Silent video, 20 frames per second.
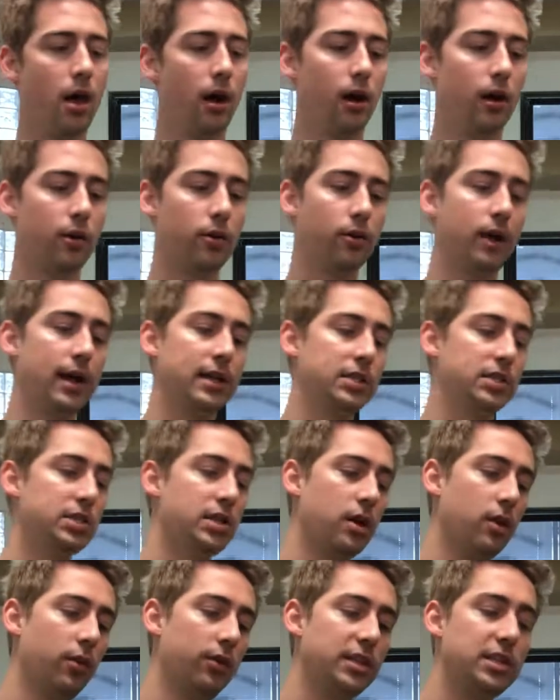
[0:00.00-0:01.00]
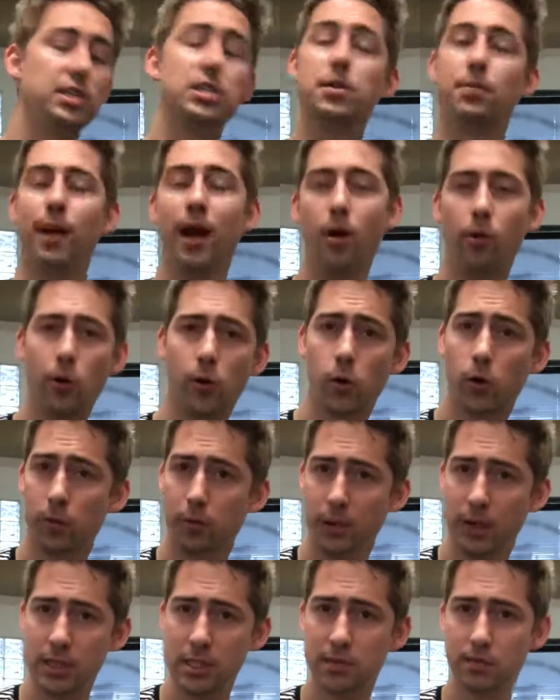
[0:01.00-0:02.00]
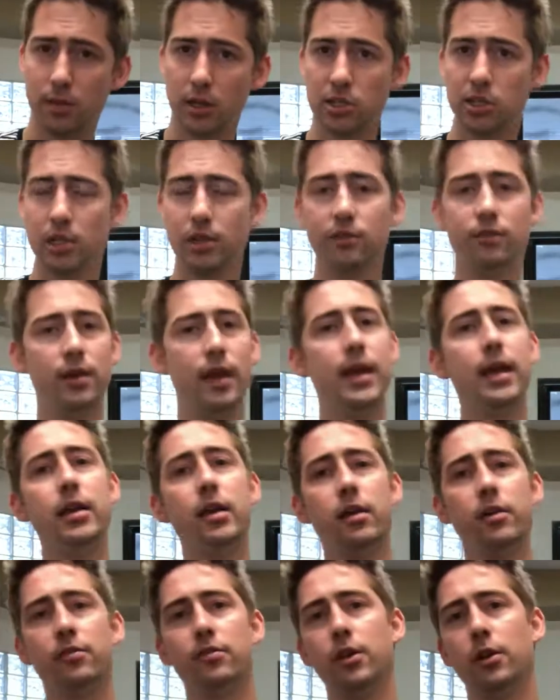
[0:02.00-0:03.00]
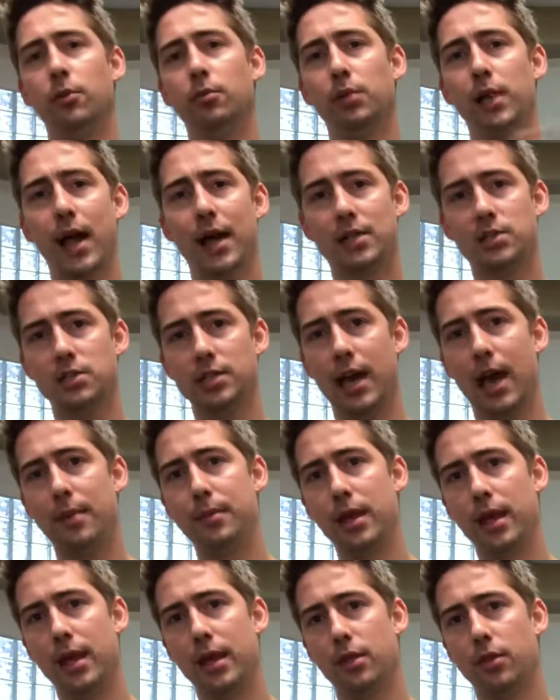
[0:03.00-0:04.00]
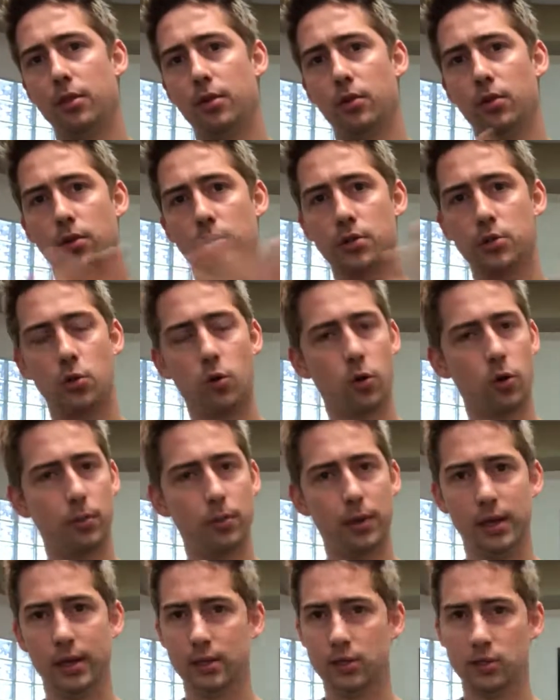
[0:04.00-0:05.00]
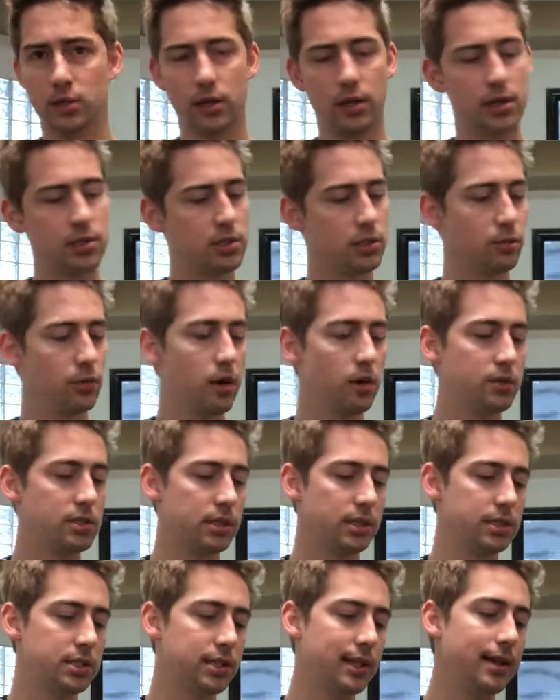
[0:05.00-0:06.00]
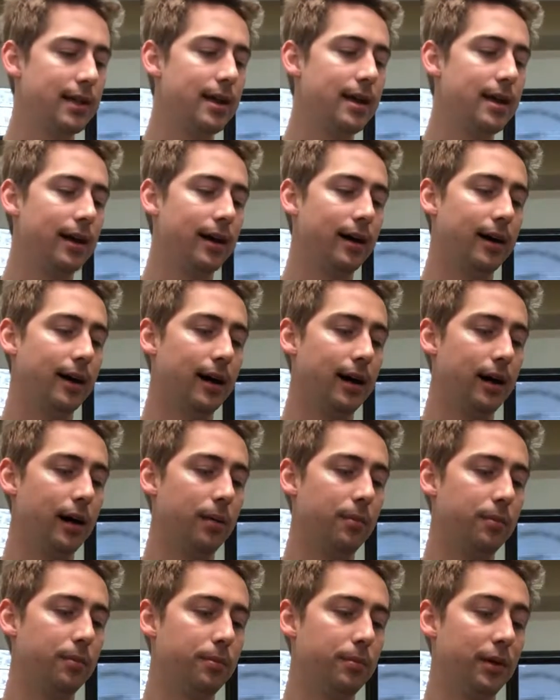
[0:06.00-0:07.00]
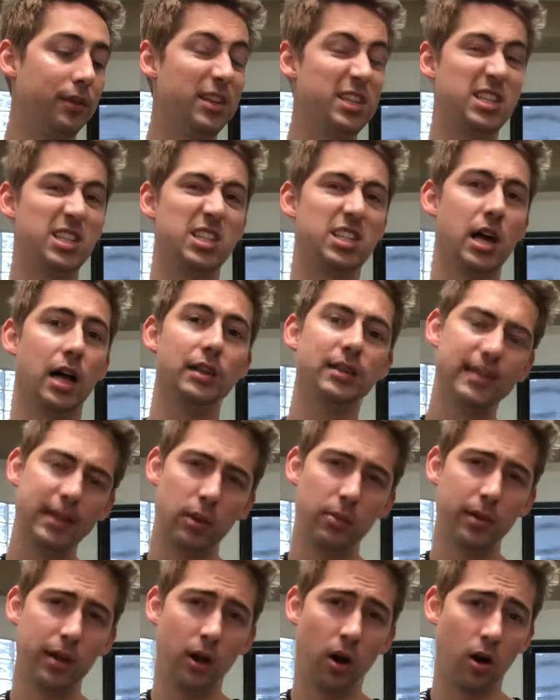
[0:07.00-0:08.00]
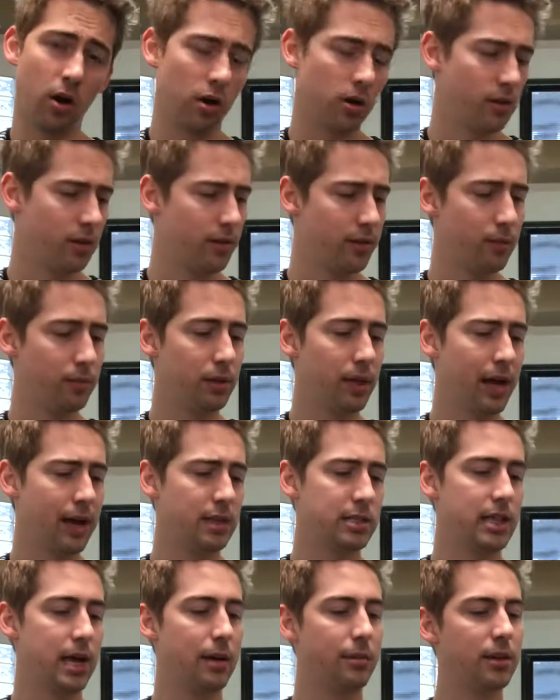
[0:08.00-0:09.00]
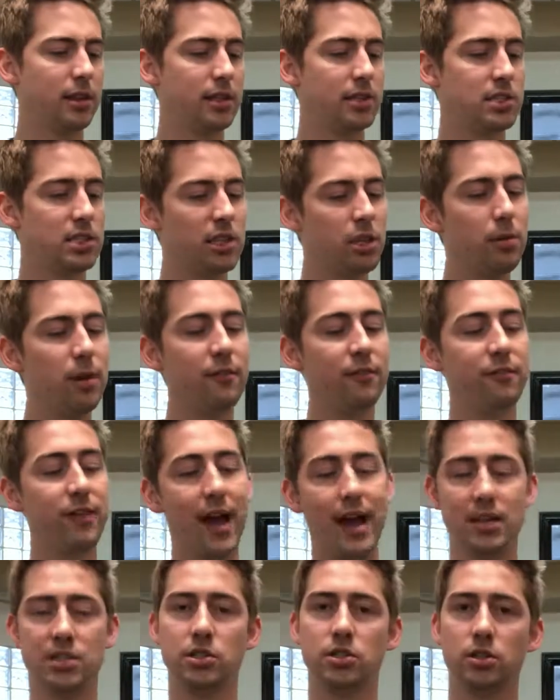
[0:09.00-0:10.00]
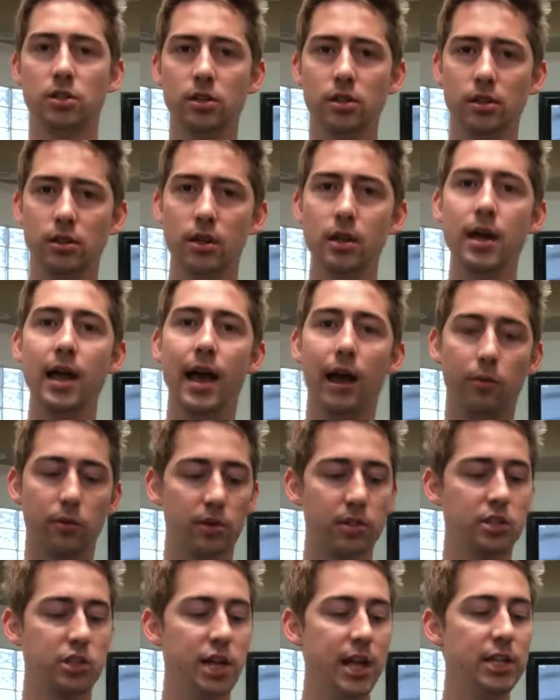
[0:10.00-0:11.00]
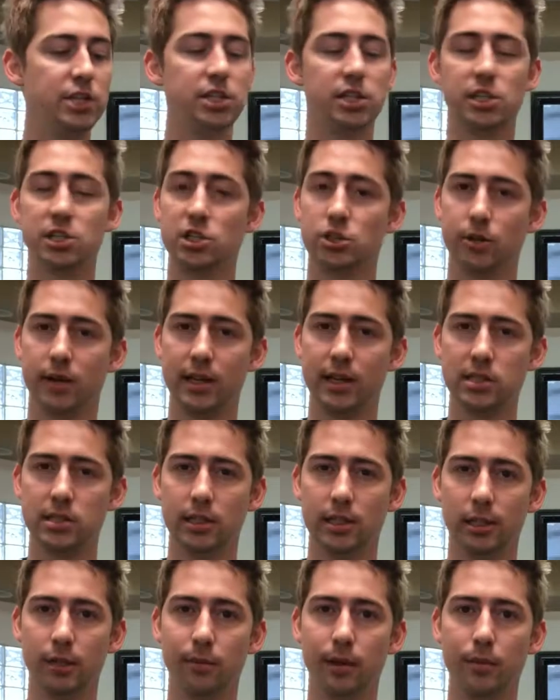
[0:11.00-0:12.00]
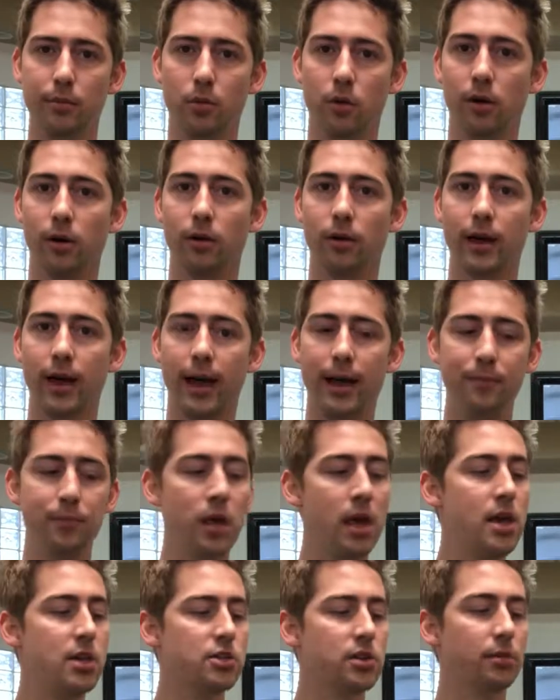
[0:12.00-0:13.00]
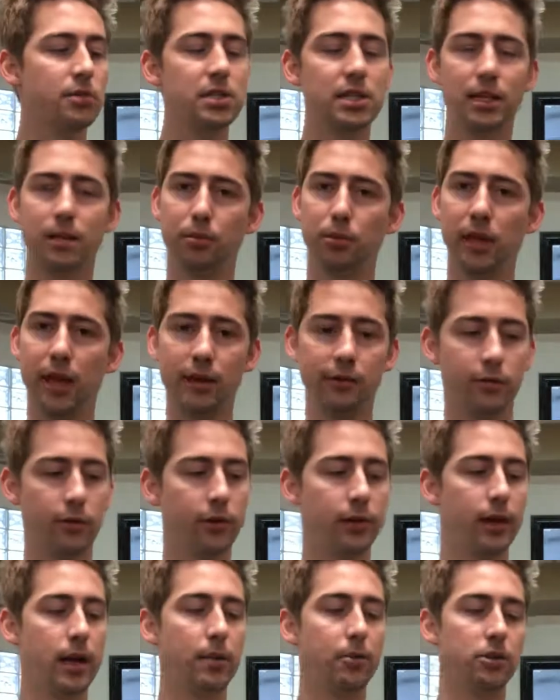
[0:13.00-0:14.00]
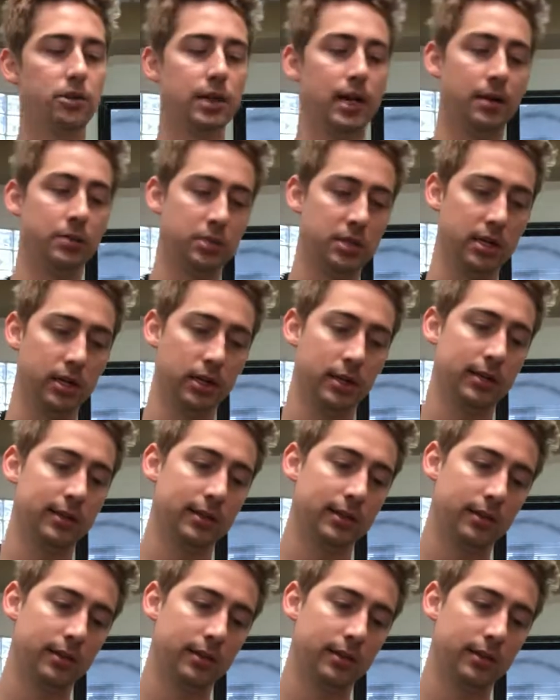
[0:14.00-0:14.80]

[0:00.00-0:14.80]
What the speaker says: All right. So this is a power chord piece, much in the vein of Black Sabbath or Scorpions or Guns N' Roses. But this is a little bit harder than Black Sabbath because it's a little bit faster and we're changing strings a little bit more, okay? So I'm just going to play it for you a couple times here.